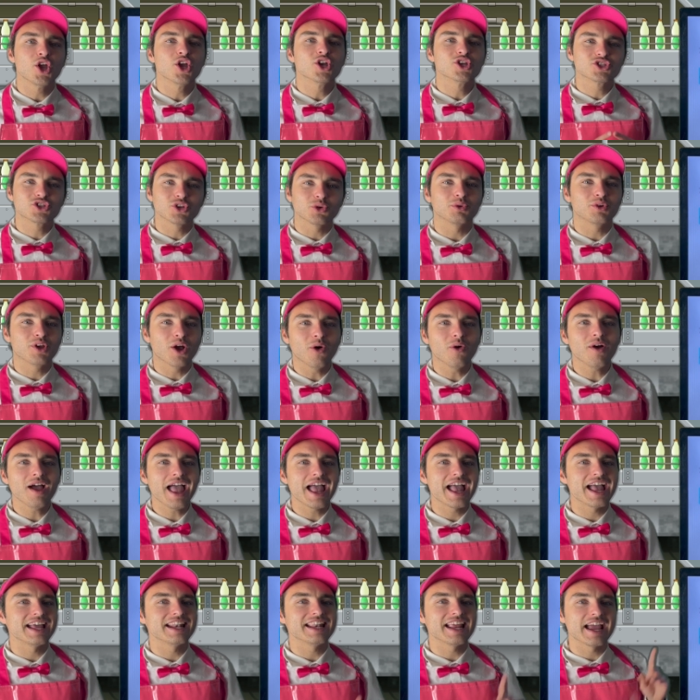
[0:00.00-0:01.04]
So go
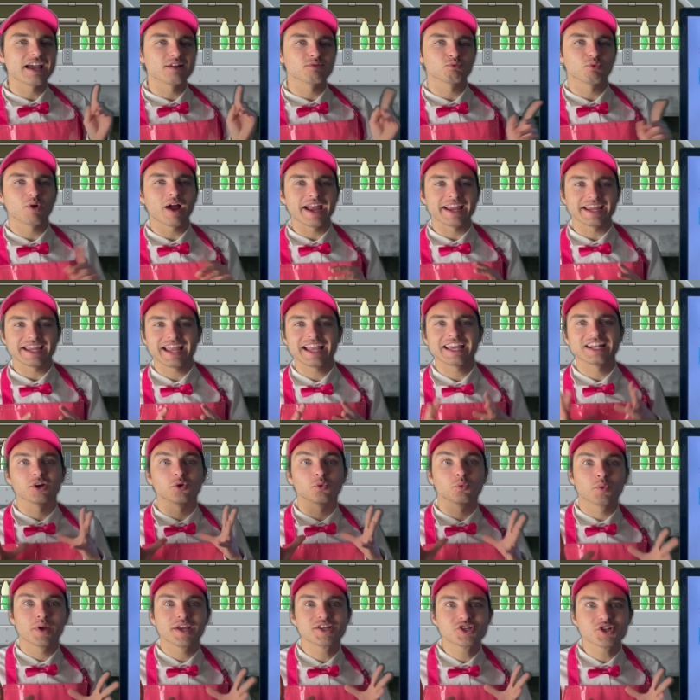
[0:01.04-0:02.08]
ahead and write an
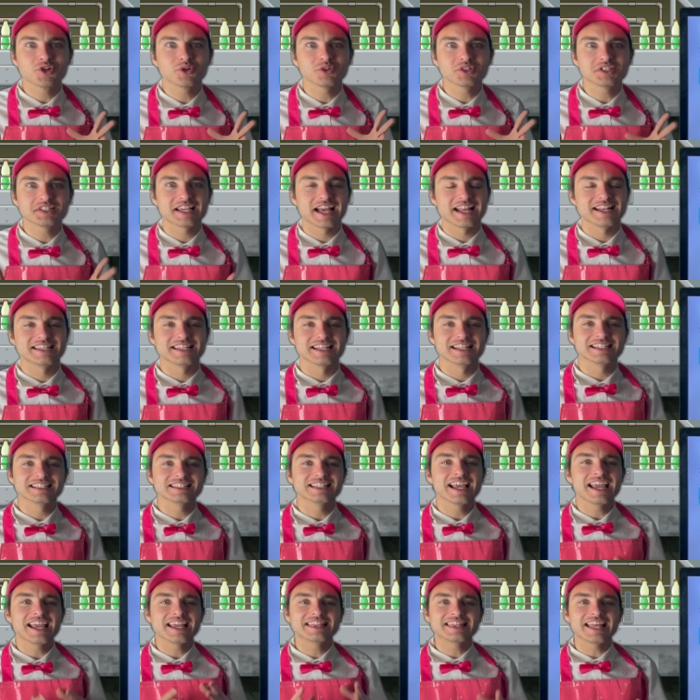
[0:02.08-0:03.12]
original
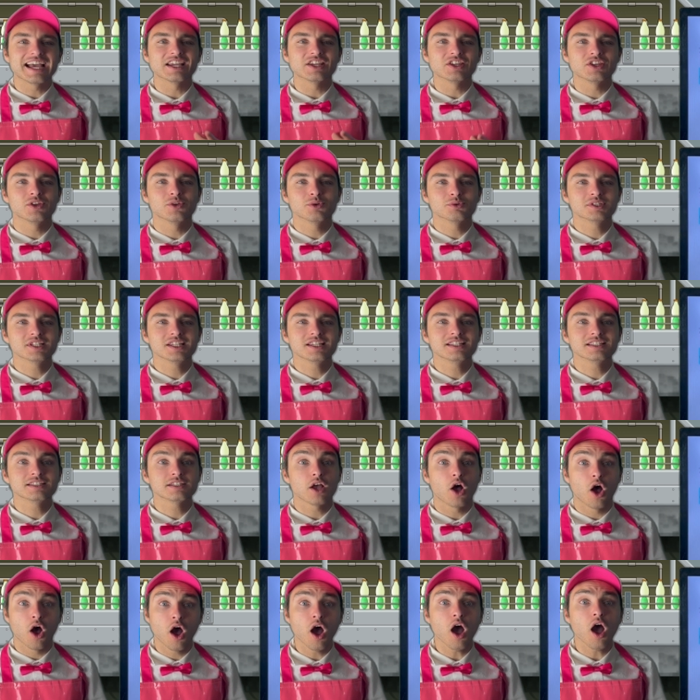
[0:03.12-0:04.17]
sentence that uses
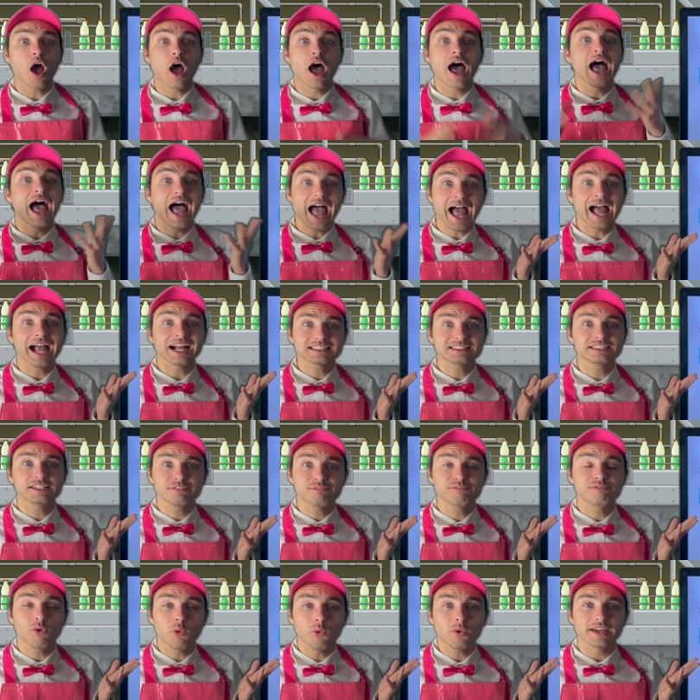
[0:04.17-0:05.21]

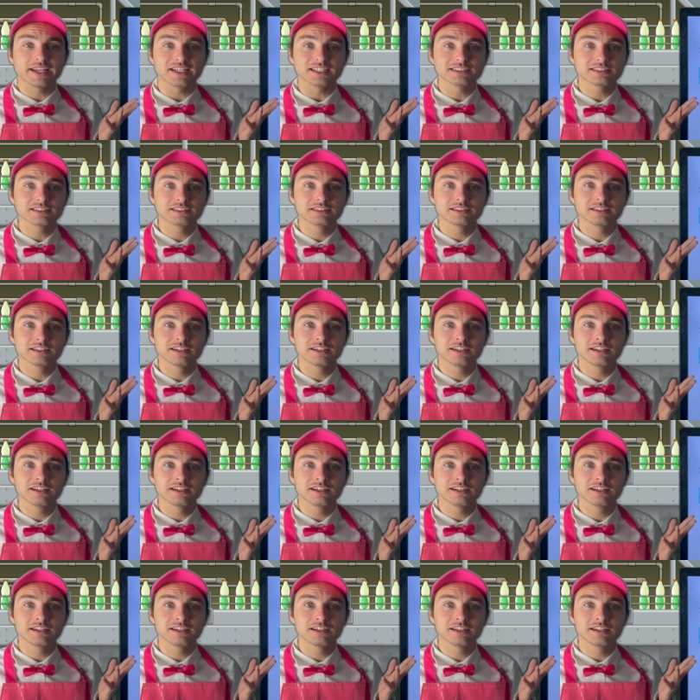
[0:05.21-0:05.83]
active voice.